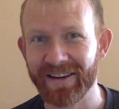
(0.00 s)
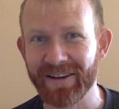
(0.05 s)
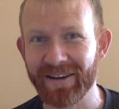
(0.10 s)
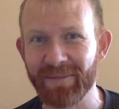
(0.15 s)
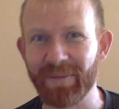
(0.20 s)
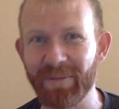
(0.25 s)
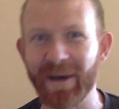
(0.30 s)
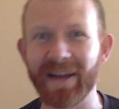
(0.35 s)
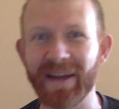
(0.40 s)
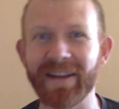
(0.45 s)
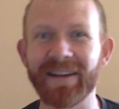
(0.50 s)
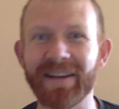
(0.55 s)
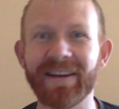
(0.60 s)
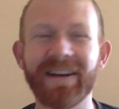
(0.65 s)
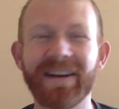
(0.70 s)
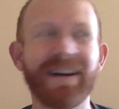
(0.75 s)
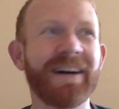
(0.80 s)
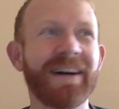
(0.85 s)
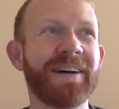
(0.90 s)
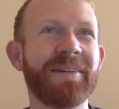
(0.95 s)
But,
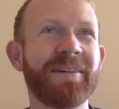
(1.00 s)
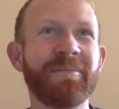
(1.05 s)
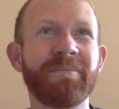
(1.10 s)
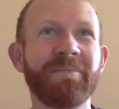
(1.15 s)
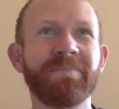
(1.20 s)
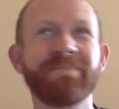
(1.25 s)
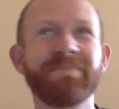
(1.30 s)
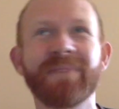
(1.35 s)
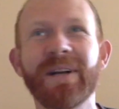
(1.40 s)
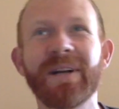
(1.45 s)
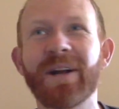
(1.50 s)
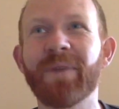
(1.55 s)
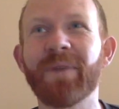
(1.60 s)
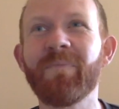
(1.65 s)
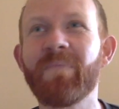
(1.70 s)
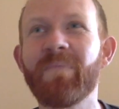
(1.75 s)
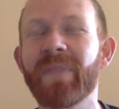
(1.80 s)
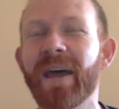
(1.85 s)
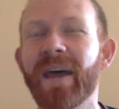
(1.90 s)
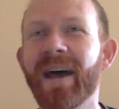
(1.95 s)

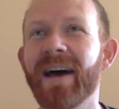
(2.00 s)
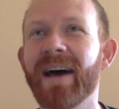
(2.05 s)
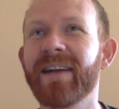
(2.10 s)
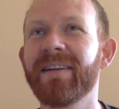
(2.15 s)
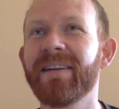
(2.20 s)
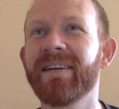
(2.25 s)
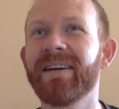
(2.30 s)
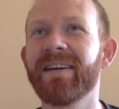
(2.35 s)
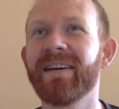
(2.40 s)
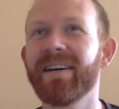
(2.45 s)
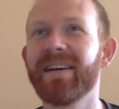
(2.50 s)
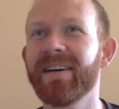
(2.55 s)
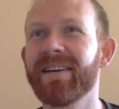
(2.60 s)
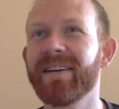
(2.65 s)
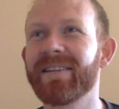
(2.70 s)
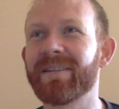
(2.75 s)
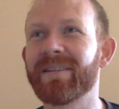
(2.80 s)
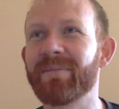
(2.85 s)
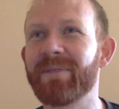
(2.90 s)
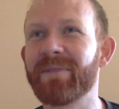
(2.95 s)
I had
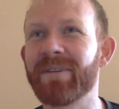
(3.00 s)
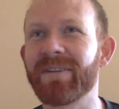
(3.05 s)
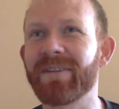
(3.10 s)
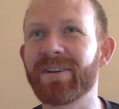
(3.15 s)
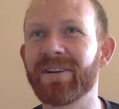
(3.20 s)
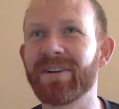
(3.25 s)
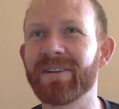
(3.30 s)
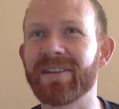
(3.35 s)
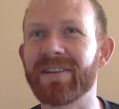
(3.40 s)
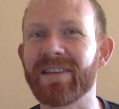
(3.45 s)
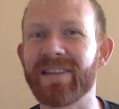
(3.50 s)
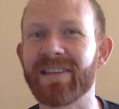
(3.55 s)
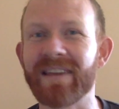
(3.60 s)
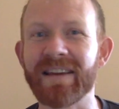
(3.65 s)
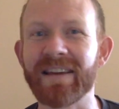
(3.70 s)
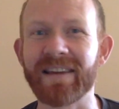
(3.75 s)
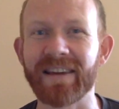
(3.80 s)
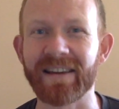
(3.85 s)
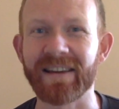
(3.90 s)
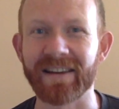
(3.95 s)
some difficulty
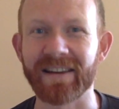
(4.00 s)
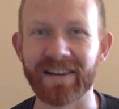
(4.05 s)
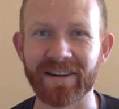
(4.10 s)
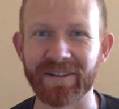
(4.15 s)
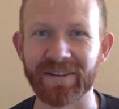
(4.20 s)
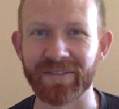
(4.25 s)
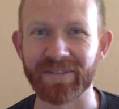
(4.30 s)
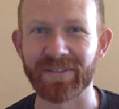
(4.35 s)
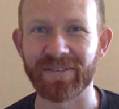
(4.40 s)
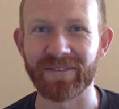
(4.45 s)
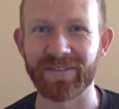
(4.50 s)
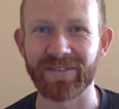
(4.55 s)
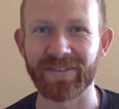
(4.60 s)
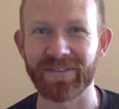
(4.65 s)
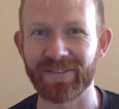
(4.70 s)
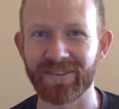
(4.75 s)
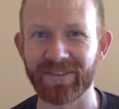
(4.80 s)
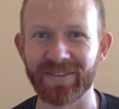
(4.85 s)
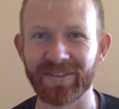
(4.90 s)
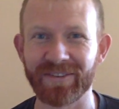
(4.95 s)
thinking
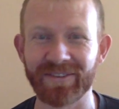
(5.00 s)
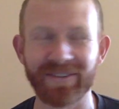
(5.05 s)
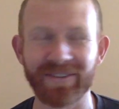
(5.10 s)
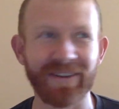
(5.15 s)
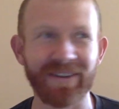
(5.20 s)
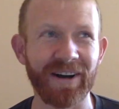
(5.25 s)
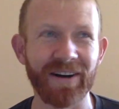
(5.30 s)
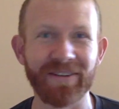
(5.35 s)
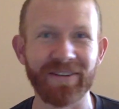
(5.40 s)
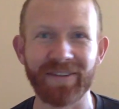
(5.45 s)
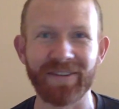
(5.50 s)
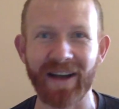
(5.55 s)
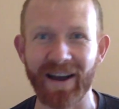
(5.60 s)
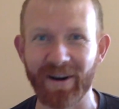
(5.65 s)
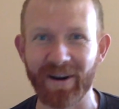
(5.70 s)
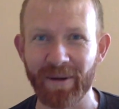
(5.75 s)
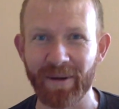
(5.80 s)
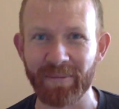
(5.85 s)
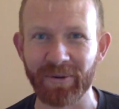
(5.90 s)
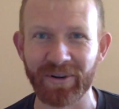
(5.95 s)
of
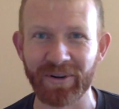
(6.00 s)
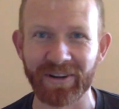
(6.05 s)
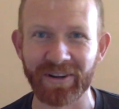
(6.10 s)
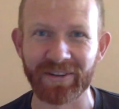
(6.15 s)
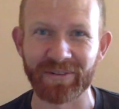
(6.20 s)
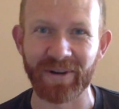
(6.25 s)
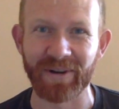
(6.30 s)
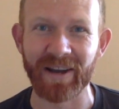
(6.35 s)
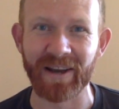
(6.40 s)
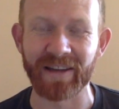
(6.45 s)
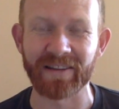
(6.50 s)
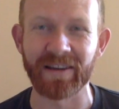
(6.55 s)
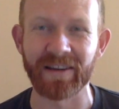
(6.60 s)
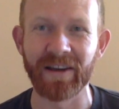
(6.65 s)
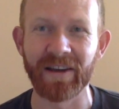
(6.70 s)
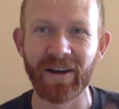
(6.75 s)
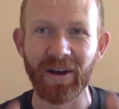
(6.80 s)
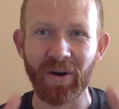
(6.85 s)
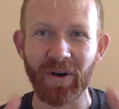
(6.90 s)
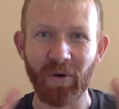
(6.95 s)
how I'm going to write
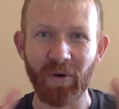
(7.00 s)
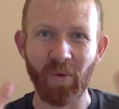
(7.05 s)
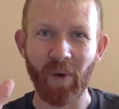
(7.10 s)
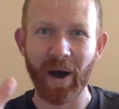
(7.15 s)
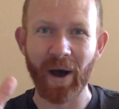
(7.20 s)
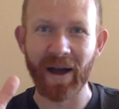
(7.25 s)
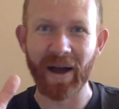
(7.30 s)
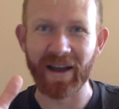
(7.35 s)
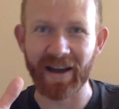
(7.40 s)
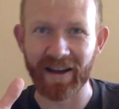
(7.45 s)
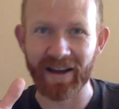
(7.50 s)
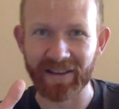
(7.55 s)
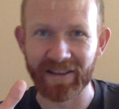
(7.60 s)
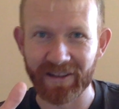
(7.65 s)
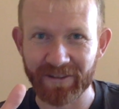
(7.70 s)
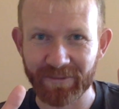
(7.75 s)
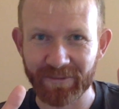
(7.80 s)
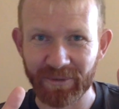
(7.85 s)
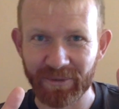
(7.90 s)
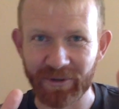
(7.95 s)
why I
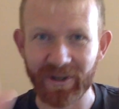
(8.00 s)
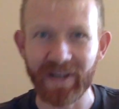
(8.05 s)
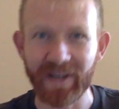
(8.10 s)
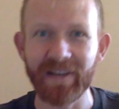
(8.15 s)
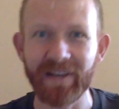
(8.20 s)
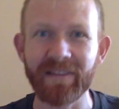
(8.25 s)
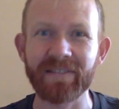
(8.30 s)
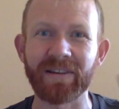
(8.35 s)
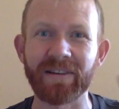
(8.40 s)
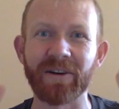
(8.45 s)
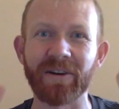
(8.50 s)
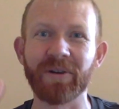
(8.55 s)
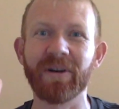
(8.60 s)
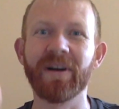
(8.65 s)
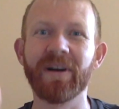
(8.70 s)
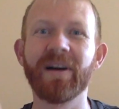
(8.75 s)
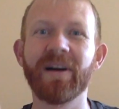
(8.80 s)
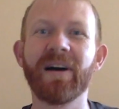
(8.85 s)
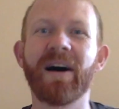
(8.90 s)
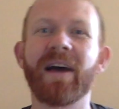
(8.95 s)
love Madrid, so
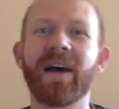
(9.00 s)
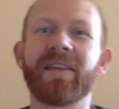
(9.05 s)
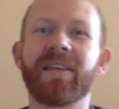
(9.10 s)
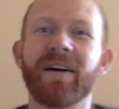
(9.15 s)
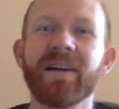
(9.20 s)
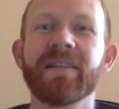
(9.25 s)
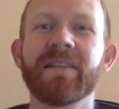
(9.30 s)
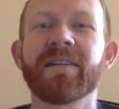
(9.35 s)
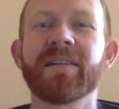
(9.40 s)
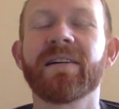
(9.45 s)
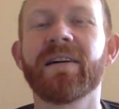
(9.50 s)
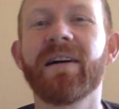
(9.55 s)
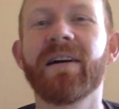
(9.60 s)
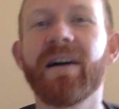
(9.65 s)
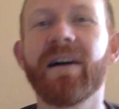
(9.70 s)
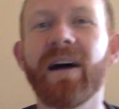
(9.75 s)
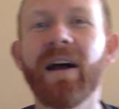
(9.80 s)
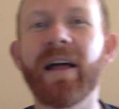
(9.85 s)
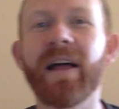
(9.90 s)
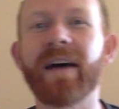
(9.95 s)
I thought
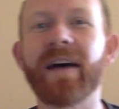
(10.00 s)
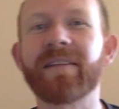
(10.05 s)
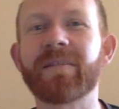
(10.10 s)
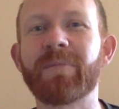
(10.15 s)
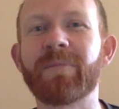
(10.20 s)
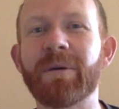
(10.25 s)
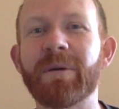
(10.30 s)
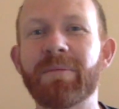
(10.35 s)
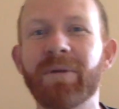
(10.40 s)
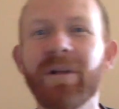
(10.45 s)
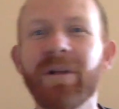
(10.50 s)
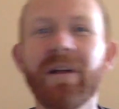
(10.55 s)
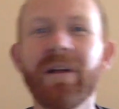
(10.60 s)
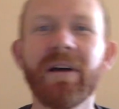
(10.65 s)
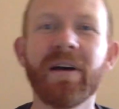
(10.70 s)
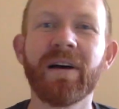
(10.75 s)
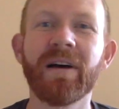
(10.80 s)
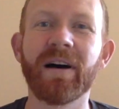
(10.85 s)
I'll ask people.